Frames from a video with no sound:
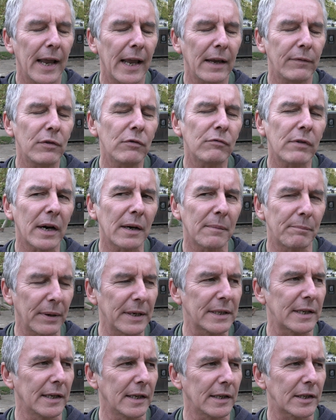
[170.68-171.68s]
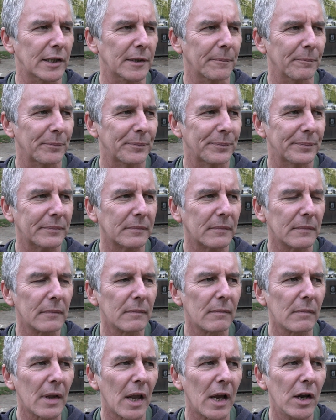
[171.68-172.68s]
If you run a business
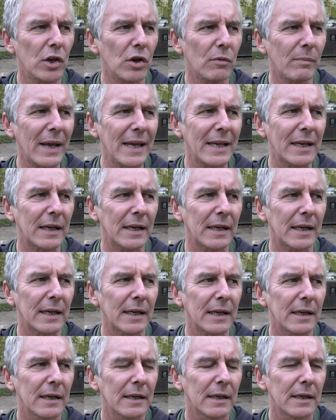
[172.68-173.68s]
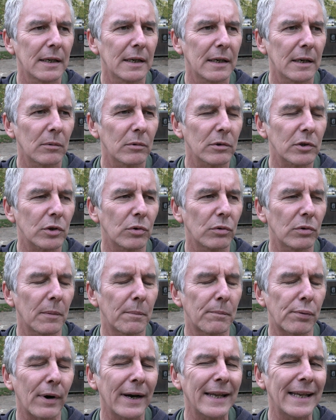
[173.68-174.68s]
and you make what's called a
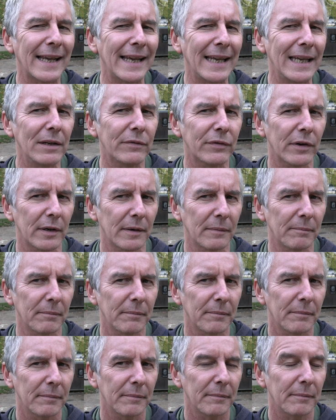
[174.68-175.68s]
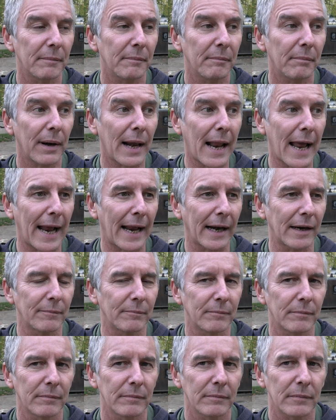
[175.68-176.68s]
break-even plan,
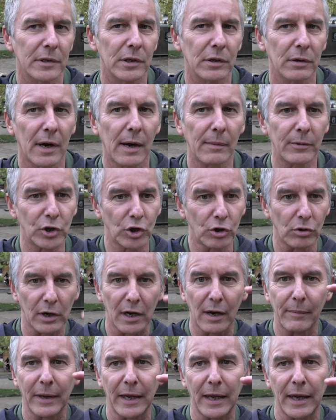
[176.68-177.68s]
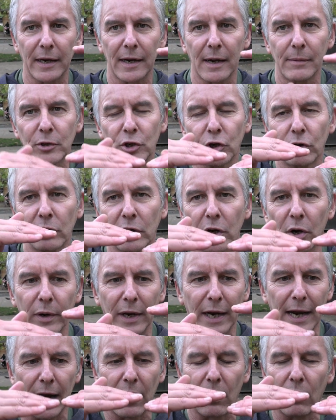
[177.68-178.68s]
so how much you've got coming in, how much you've got
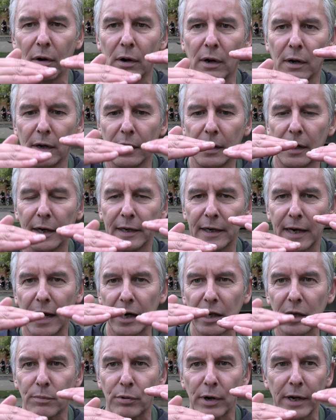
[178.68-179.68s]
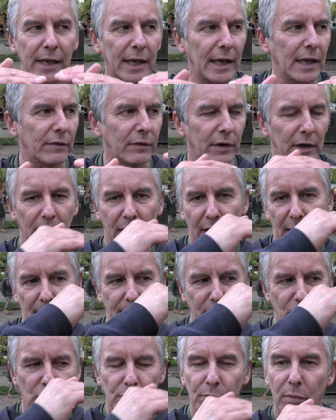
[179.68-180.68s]
going out, and how do you break even, and how
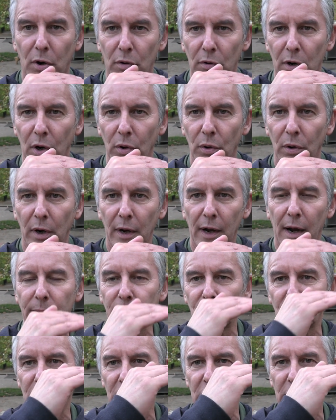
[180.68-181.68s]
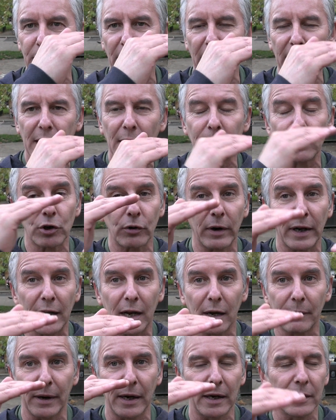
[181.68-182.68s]
much you borrow, how much you're going to spend, how much your
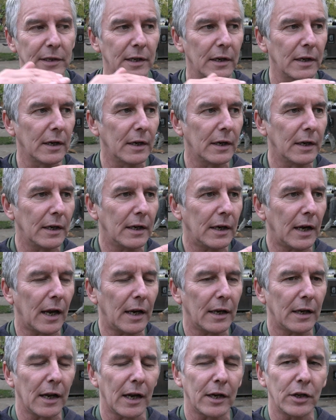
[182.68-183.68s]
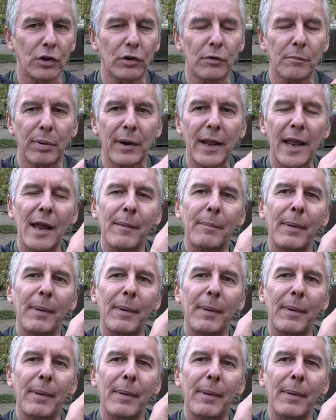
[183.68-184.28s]
income is, and you can play